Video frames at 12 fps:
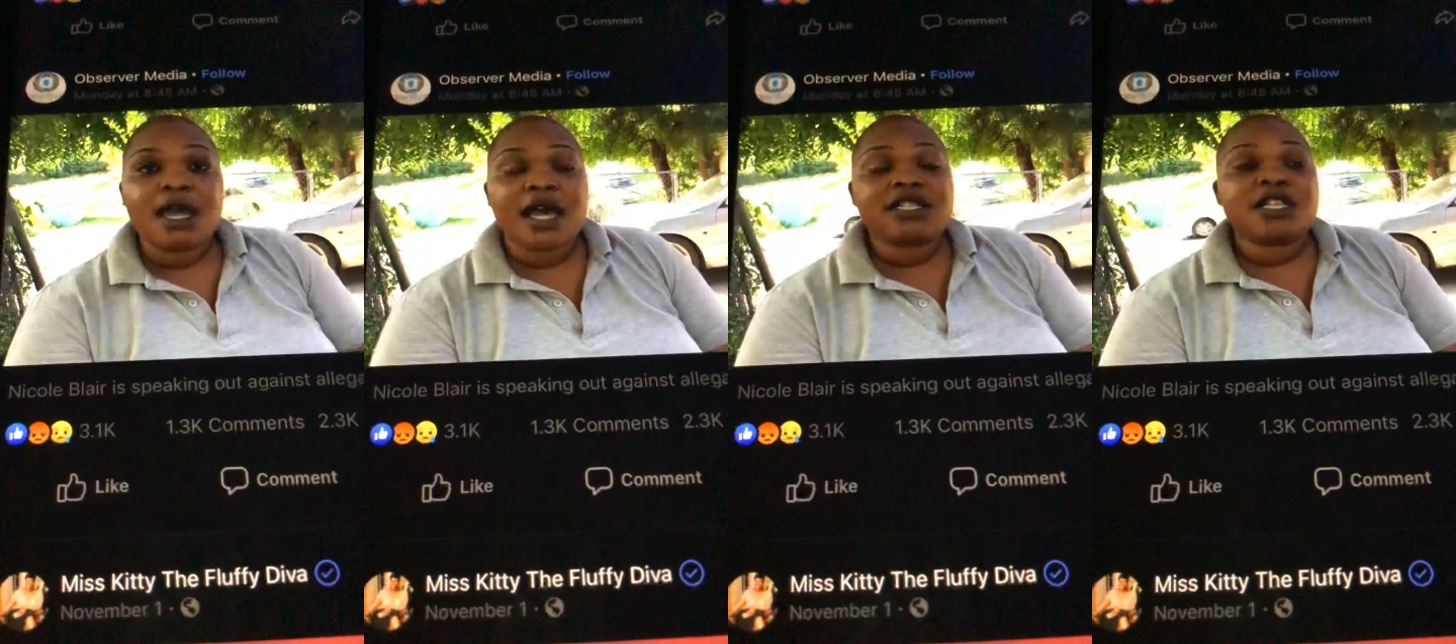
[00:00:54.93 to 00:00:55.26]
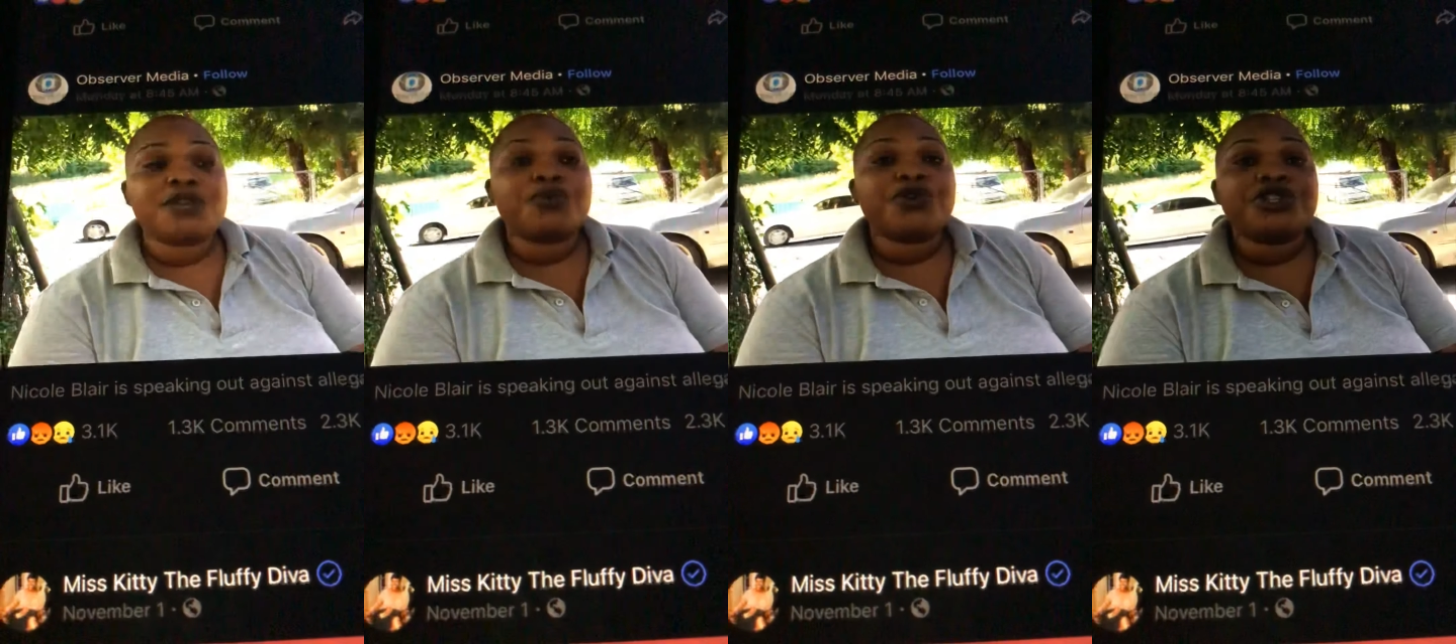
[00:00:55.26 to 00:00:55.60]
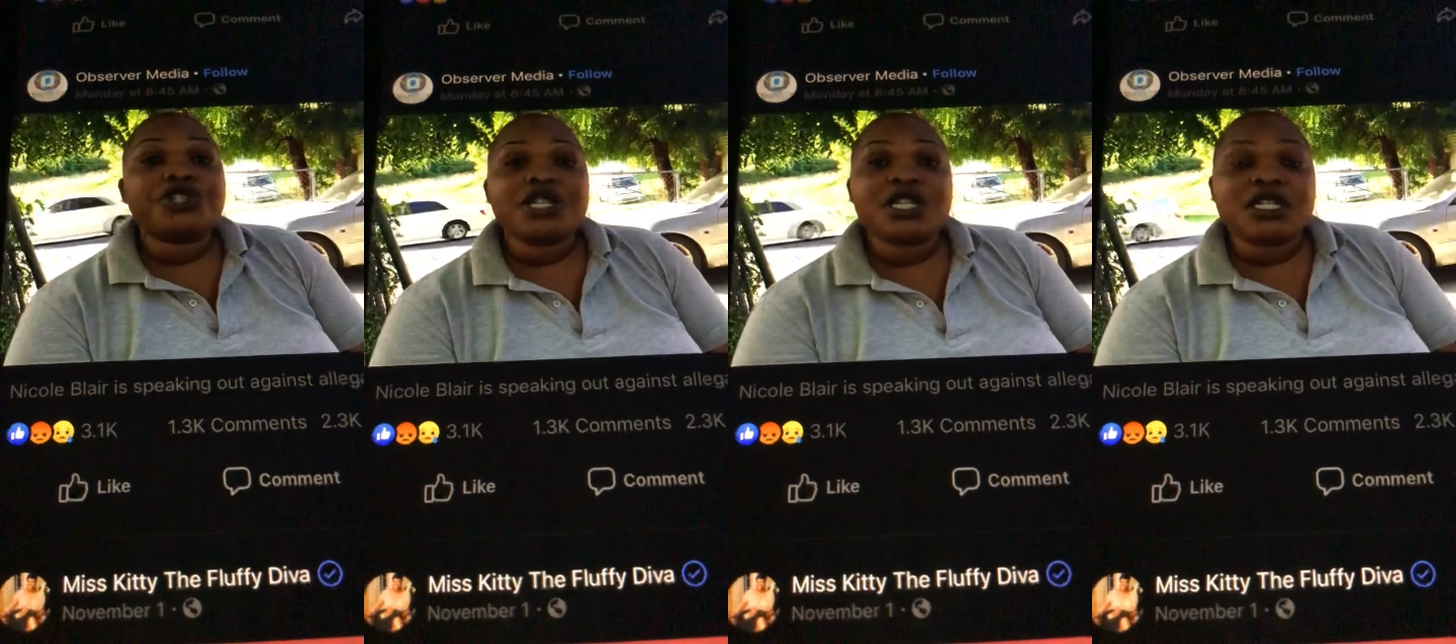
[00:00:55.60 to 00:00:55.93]
I said, "Where's
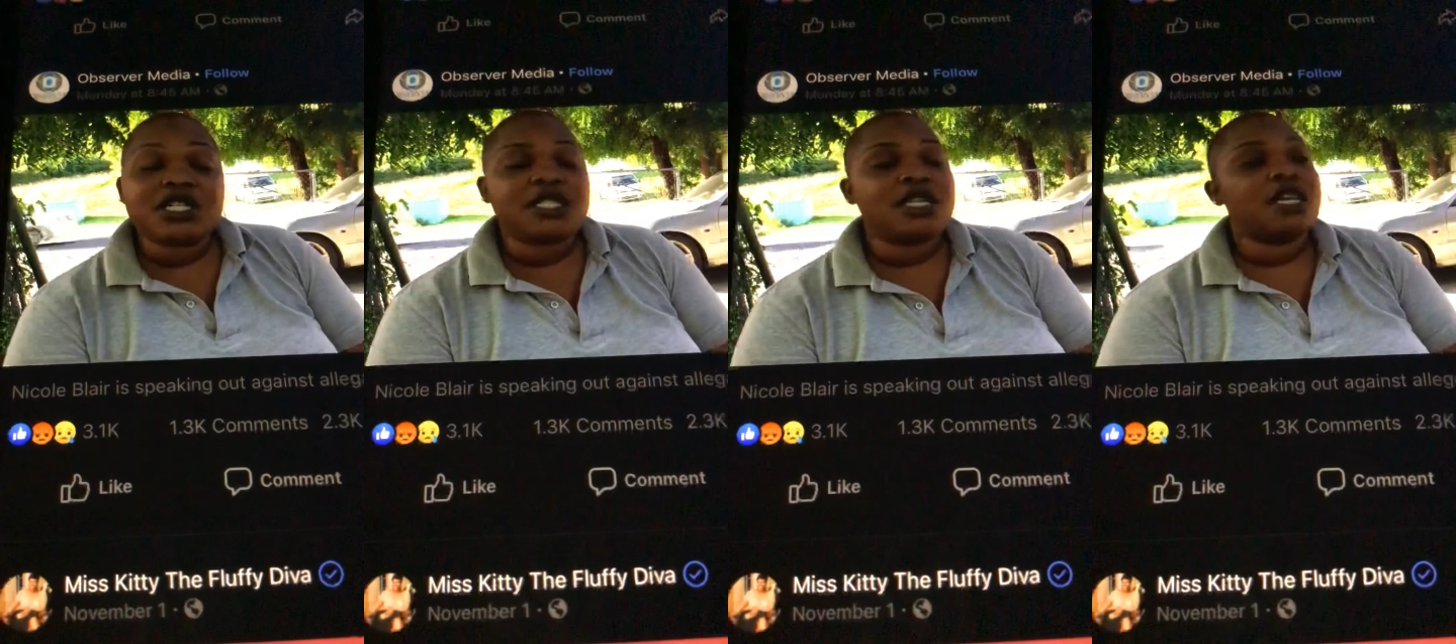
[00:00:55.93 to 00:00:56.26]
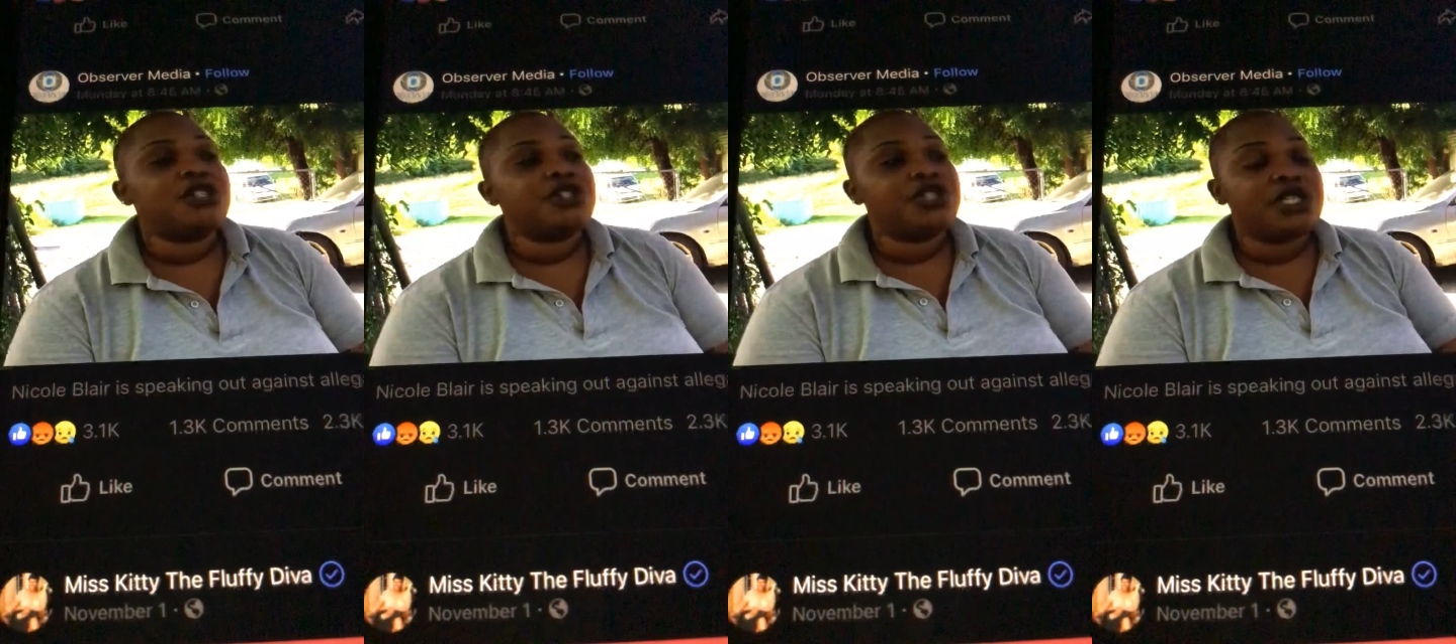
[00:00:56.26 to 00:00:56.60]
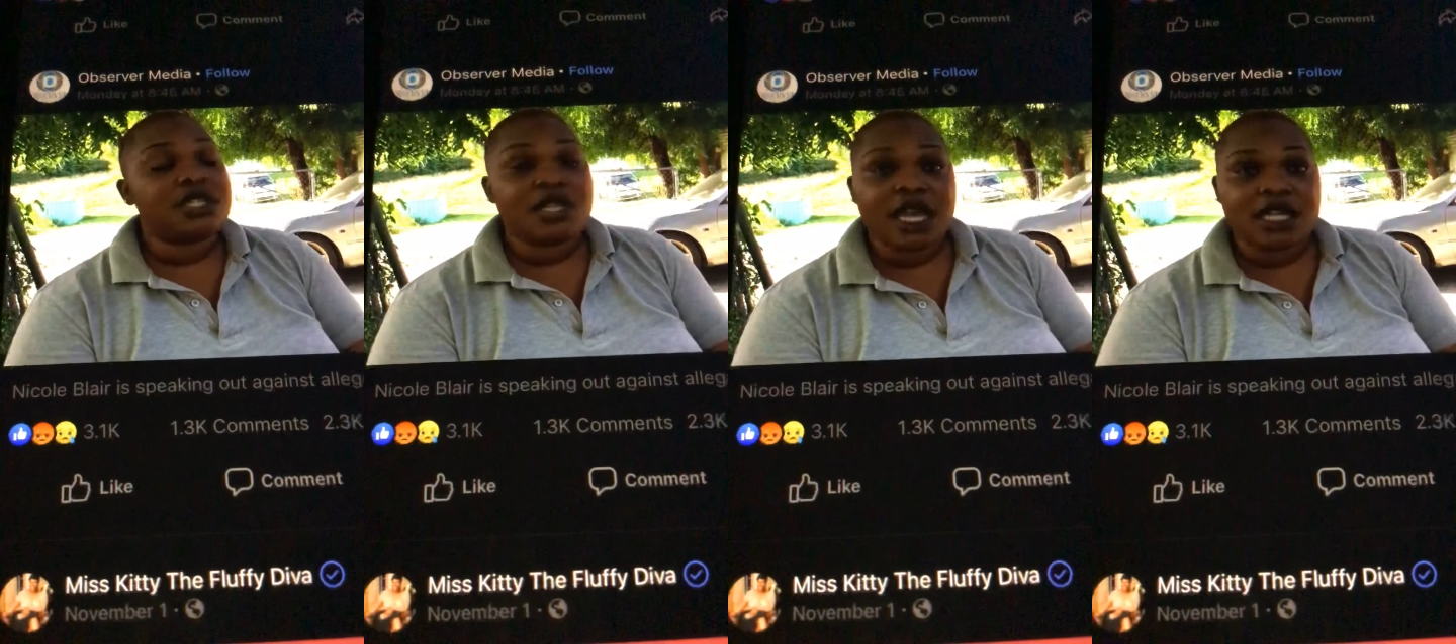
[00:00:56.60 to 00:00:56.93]
she?" He said,
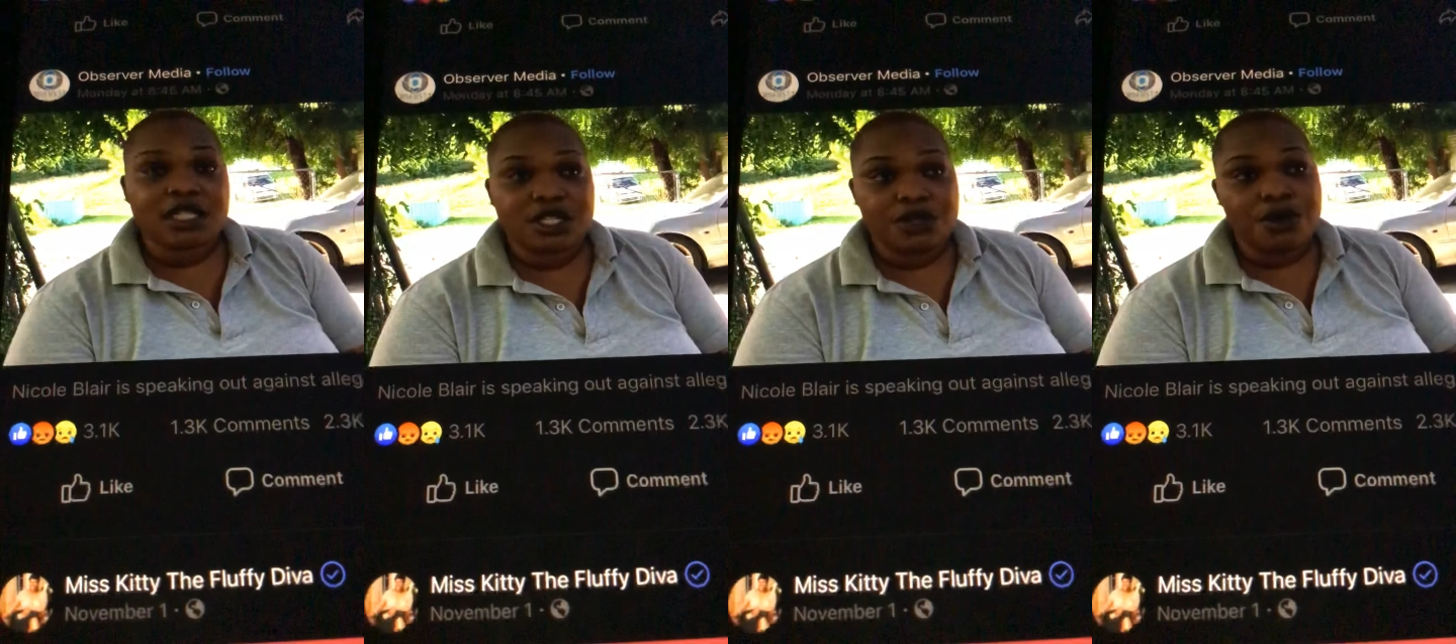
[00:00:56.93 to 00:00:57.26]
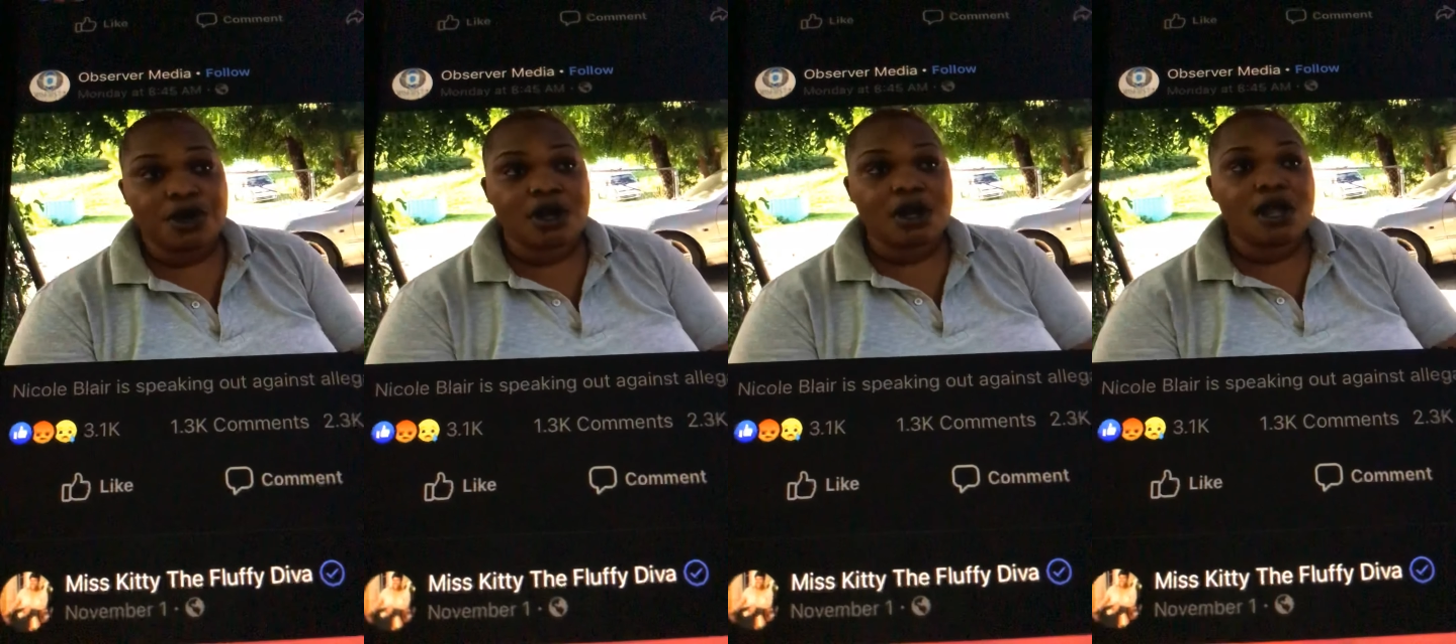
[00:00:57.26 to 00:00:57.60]
"She's next door."